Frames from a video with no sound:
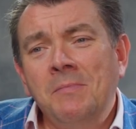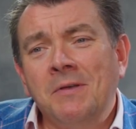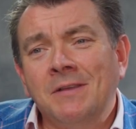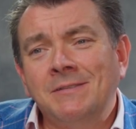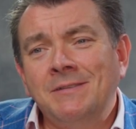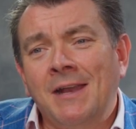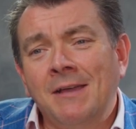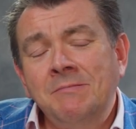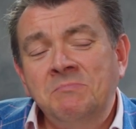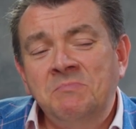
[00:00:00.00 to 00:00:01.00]
because
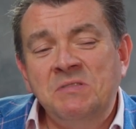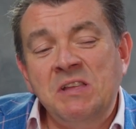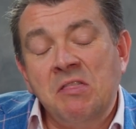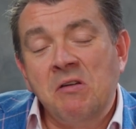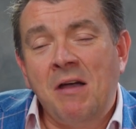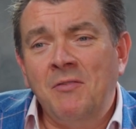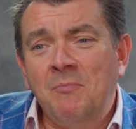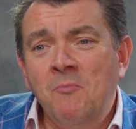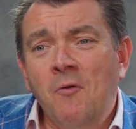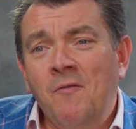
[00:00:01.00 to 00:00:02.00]
she thought I
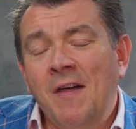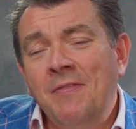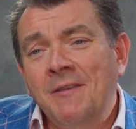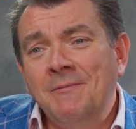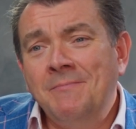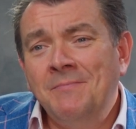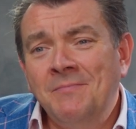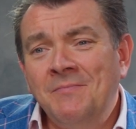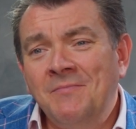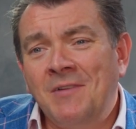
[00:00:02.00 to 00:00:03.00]
was more fun than
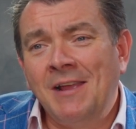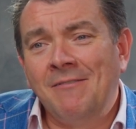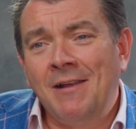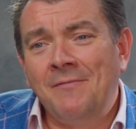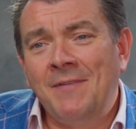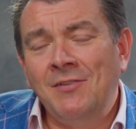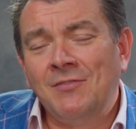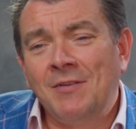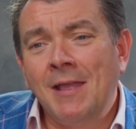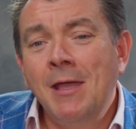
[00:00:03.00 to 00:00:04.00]
running around
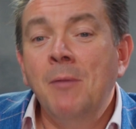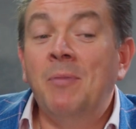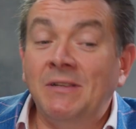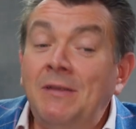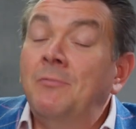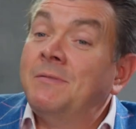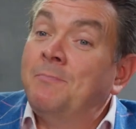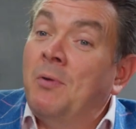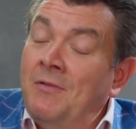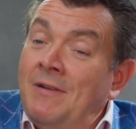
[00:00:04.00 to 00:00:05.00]
adventuring. But she was
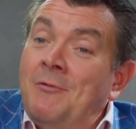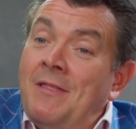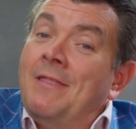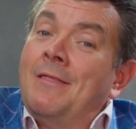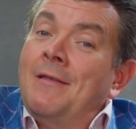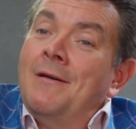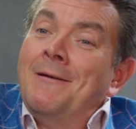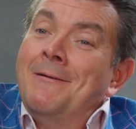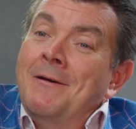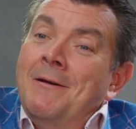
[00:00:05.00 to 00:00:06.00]
bonded with
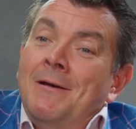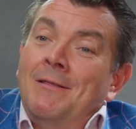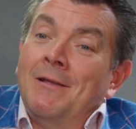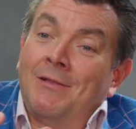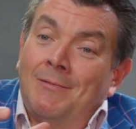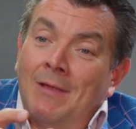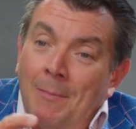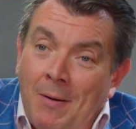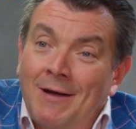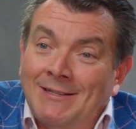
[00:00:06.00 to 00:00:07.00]
the
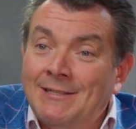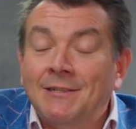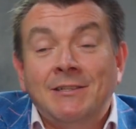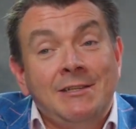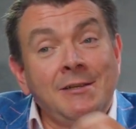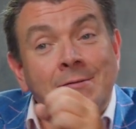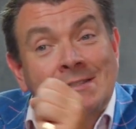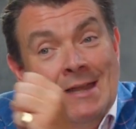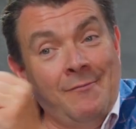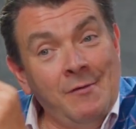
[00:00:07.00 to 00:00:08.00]
party, so she'd do
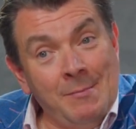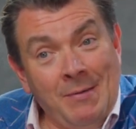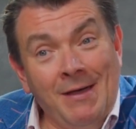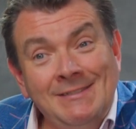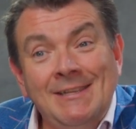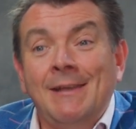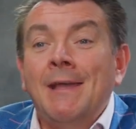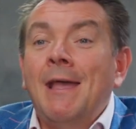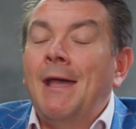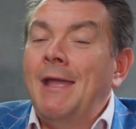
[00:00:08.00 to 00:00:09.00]
stuff with the party,
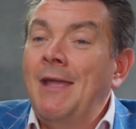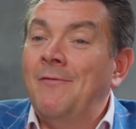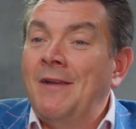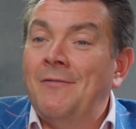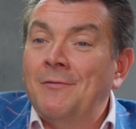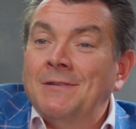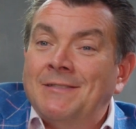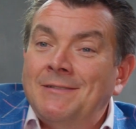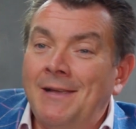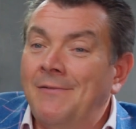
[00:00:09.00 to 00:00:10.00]
even if it
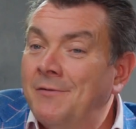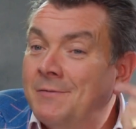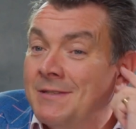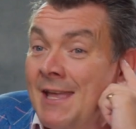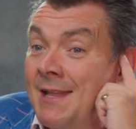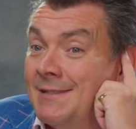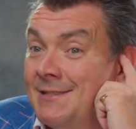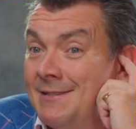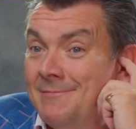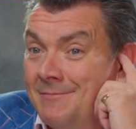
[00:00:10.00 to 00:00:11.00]
was
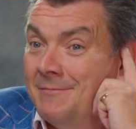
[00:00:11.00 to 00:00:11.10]
against